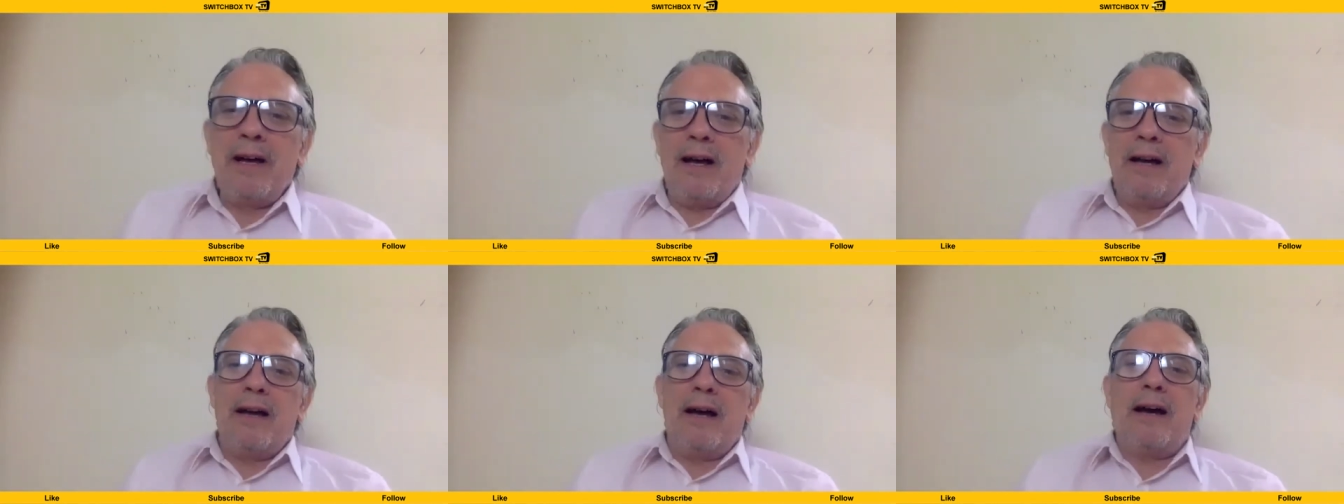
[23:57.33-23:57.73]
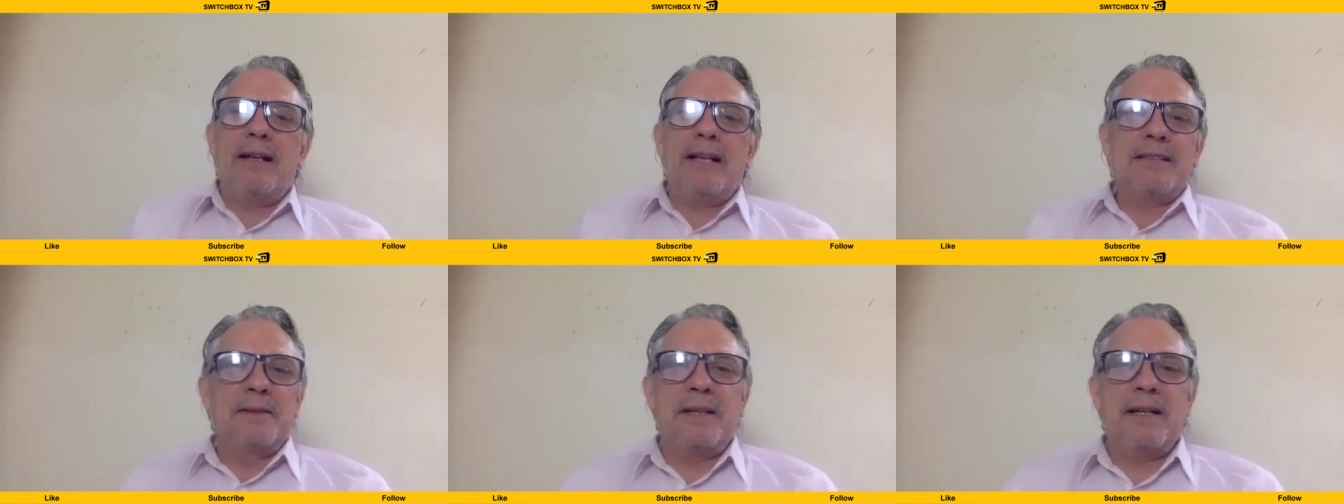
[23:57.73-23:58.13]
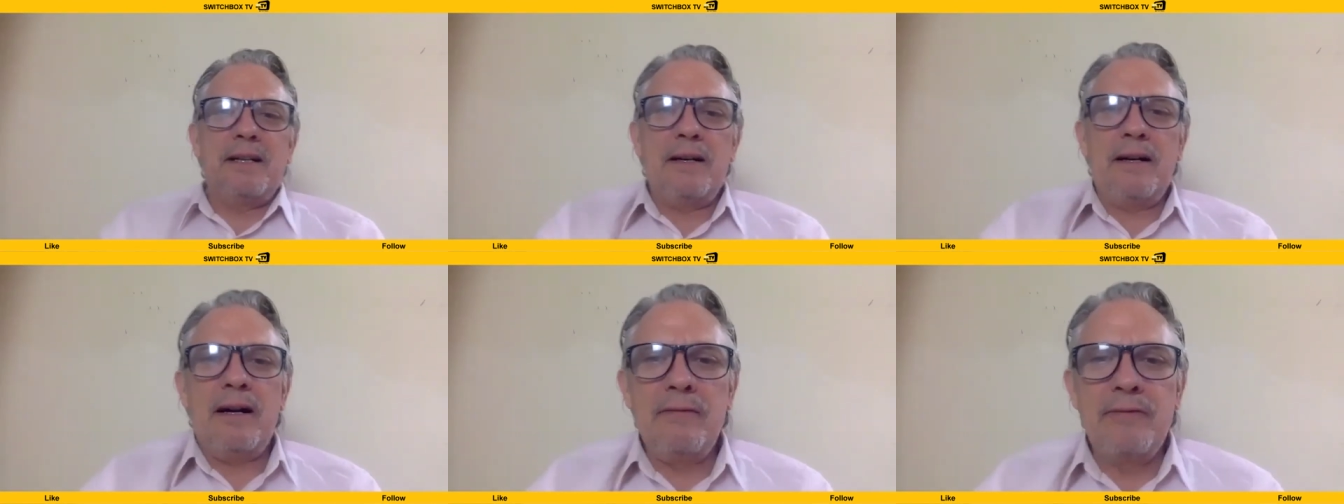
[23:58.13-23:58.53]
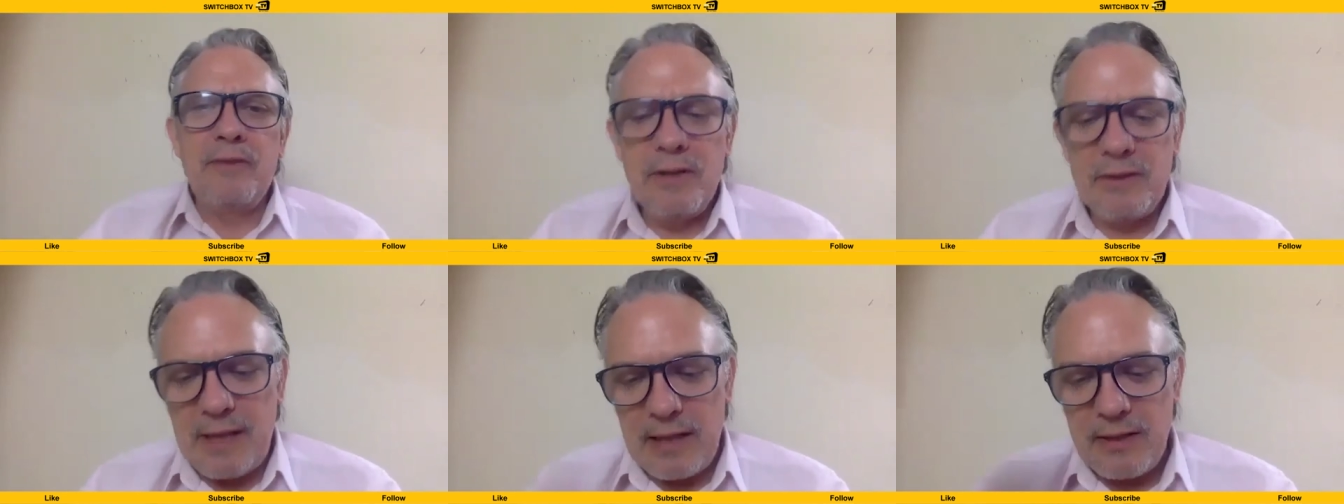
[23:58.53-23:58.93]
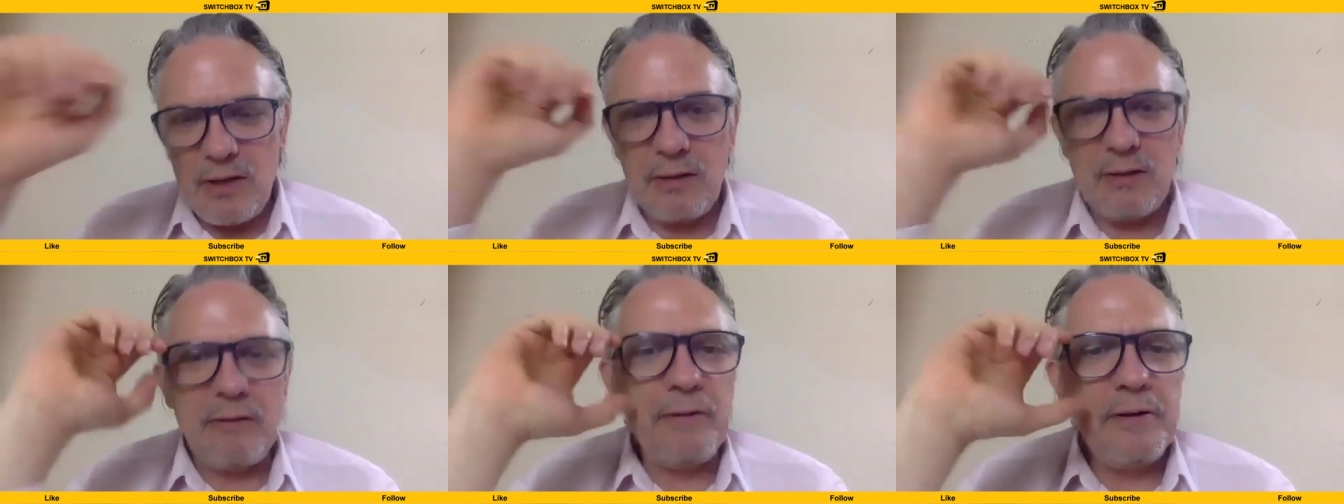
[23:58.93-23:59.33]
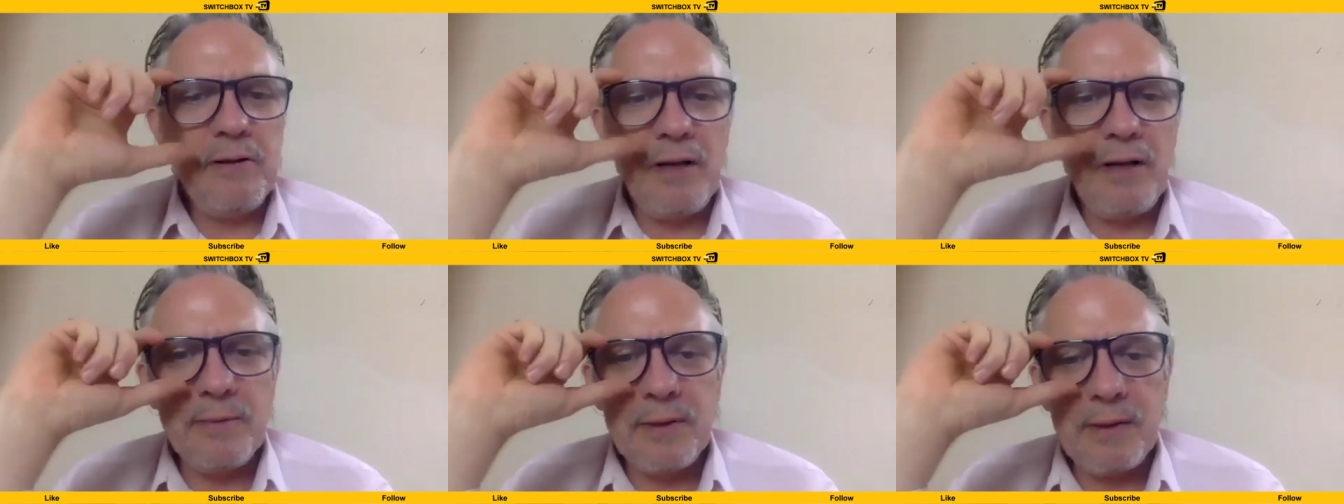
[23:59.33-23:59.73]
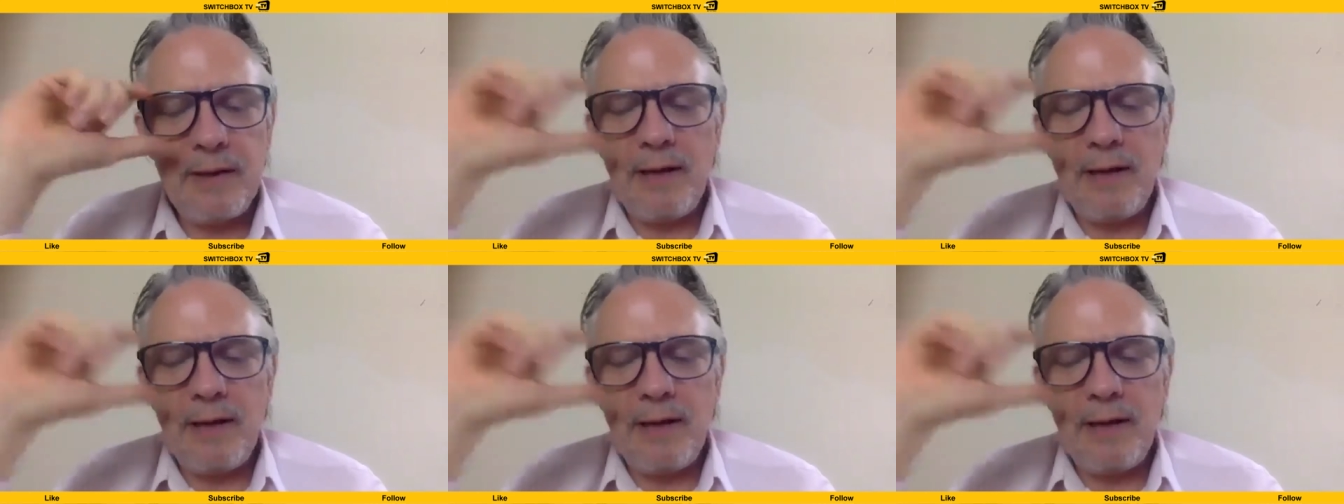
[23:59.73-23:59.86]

I've used that joke a few times.